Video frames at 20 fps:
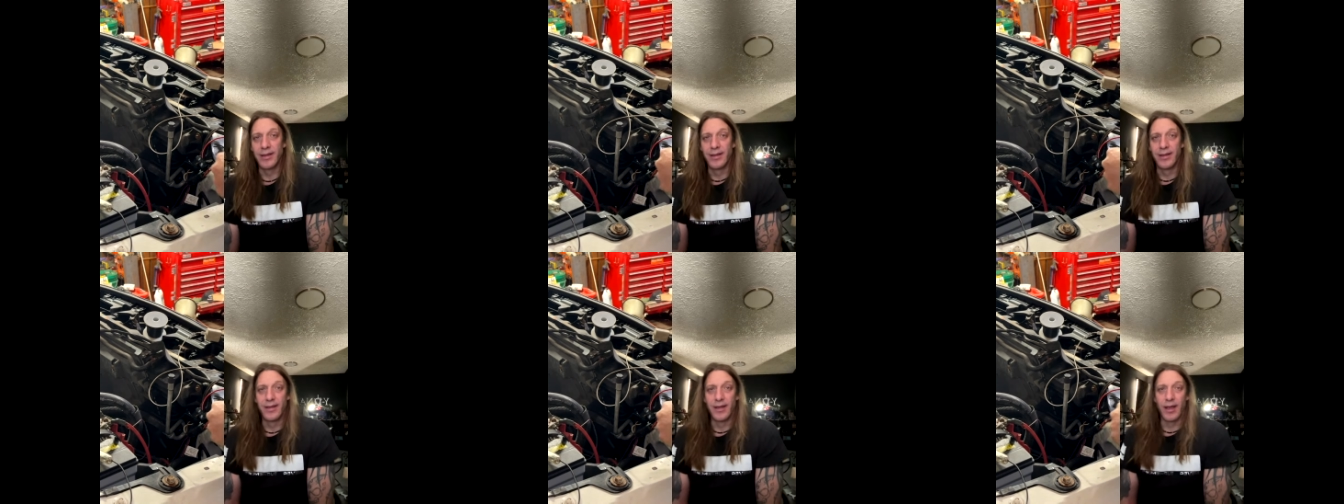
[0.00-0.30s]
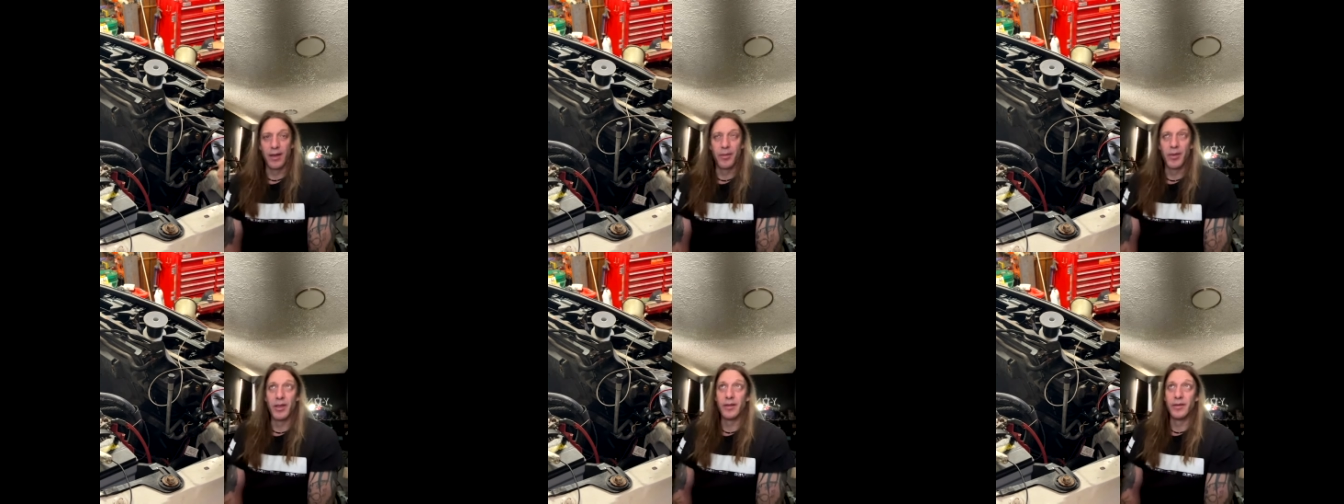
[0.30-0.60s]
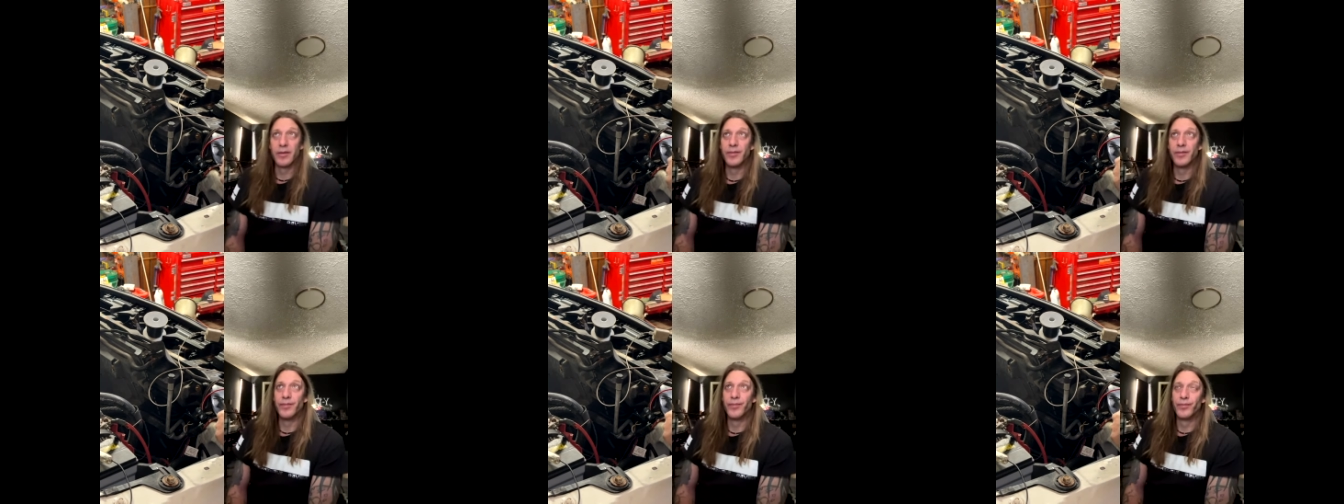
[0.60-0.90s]
Damn it!
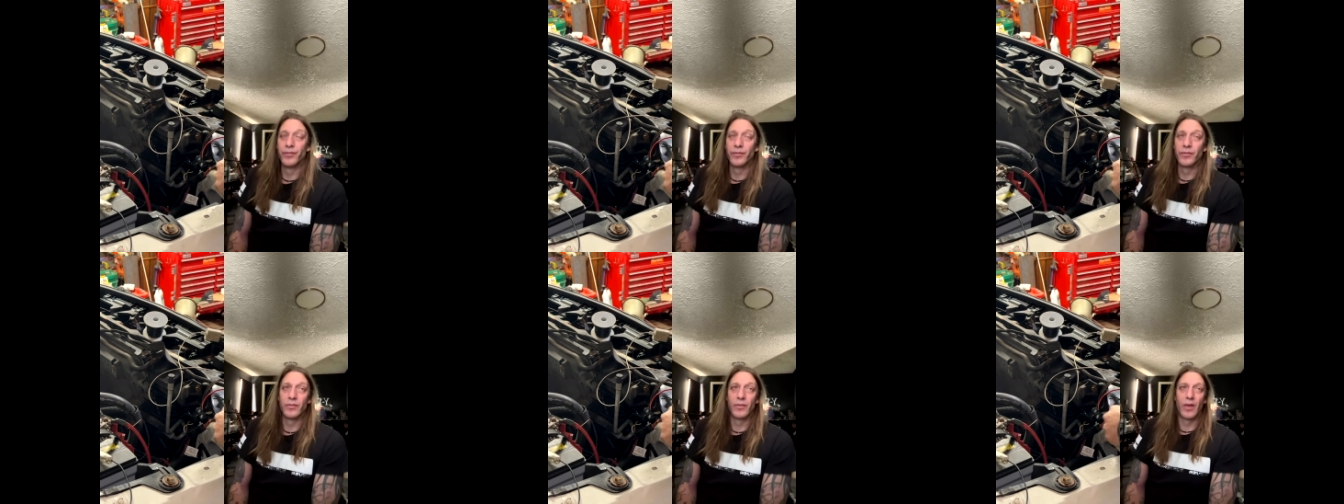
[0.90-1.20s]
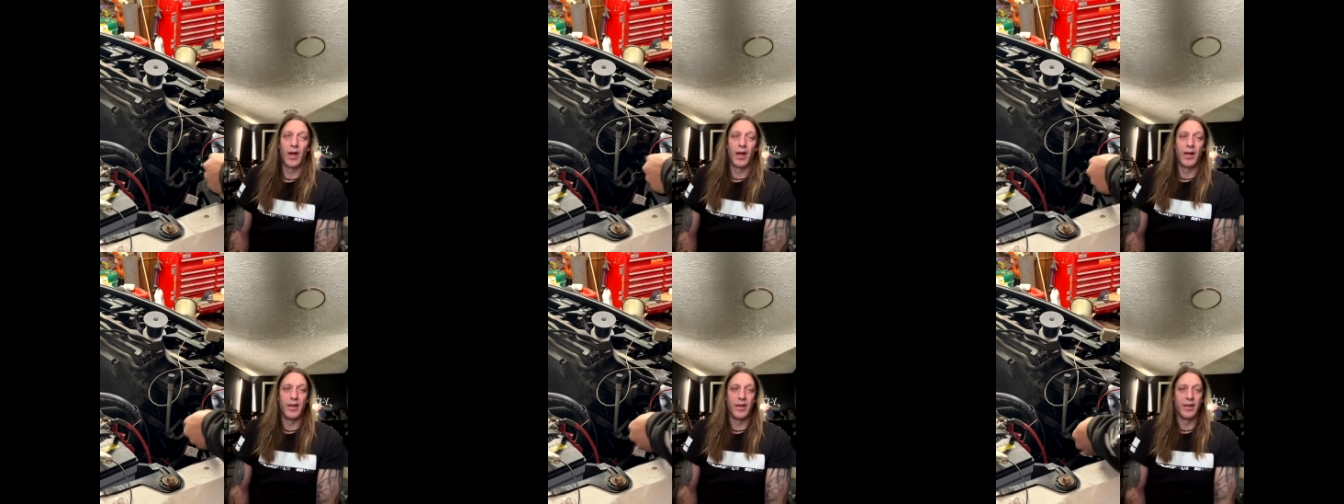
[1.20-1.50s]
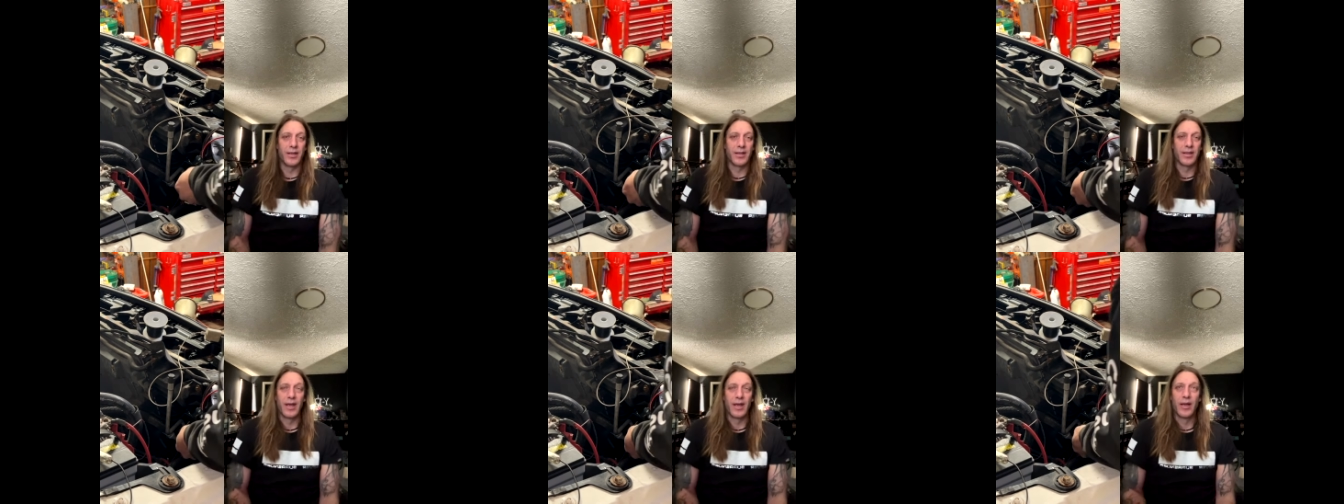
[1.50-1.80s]
I need a
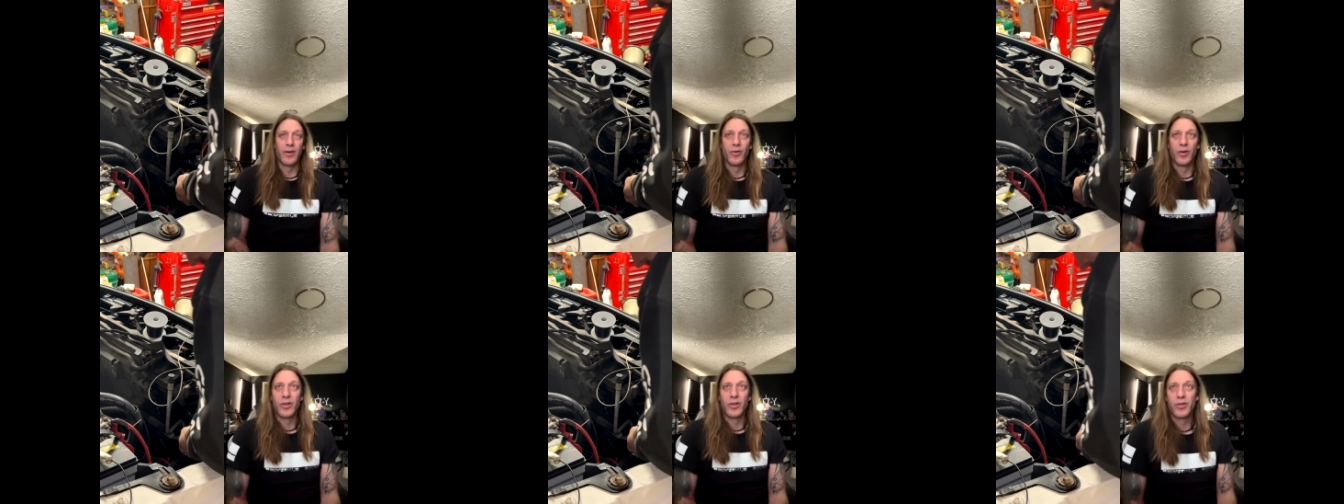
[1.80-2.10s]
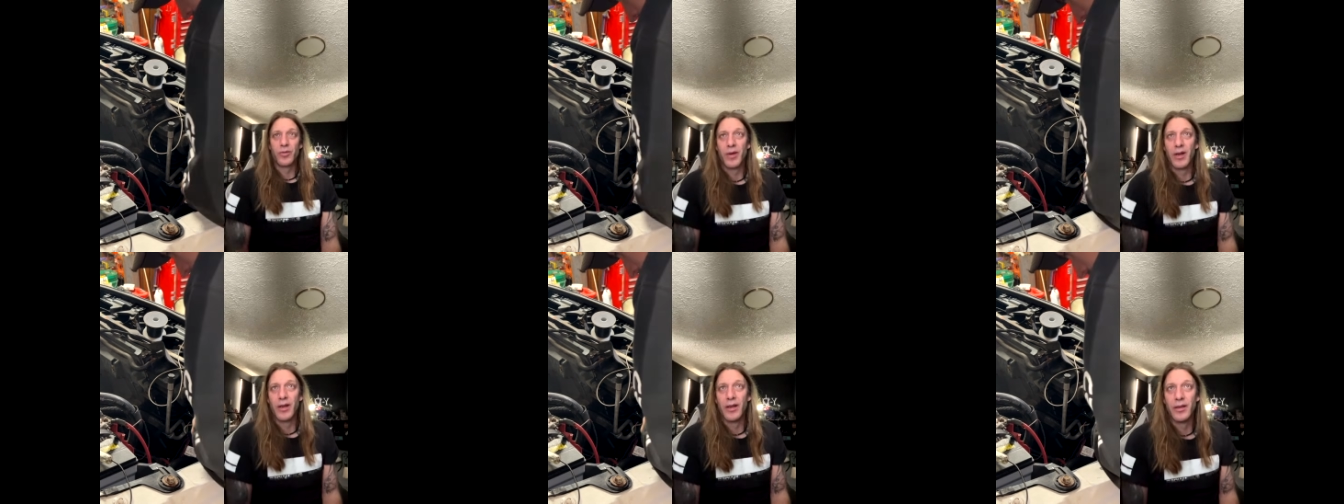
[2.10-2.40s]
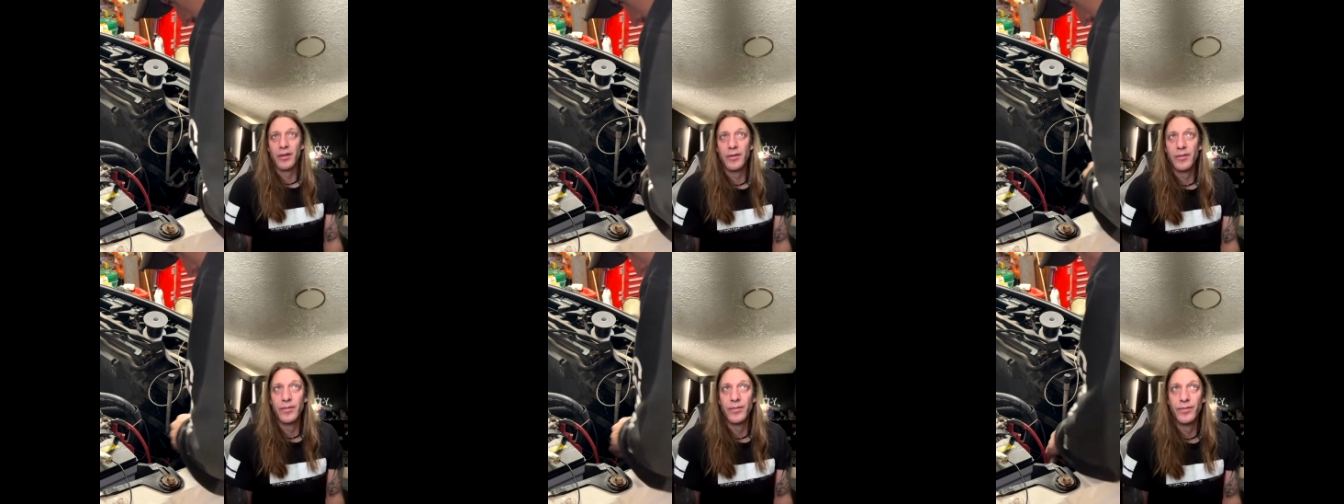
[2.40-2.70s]
sandwich, man.